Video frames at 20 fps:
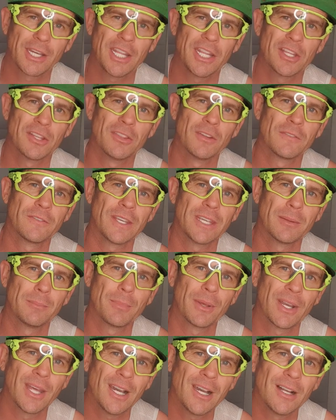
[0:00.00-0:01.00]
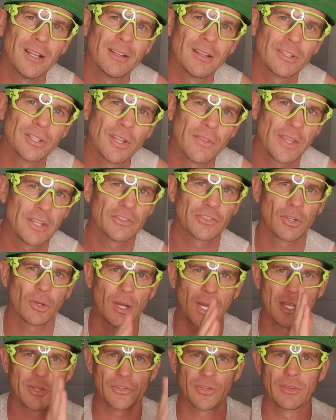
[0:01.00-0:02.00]
Egan the Vegan Banal. You know, these
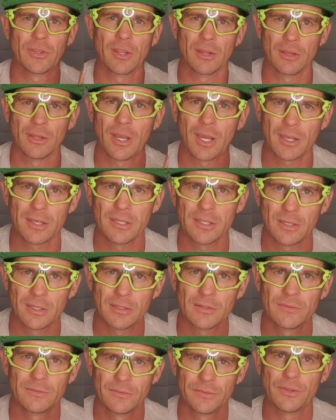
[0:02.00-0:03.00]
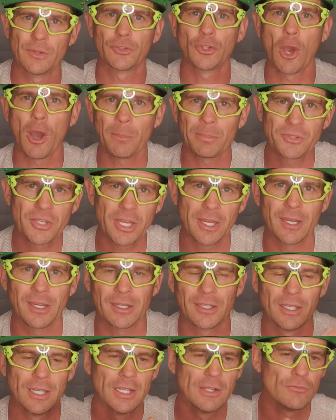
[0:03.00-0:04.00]
guys are the, like, you know, the top tier.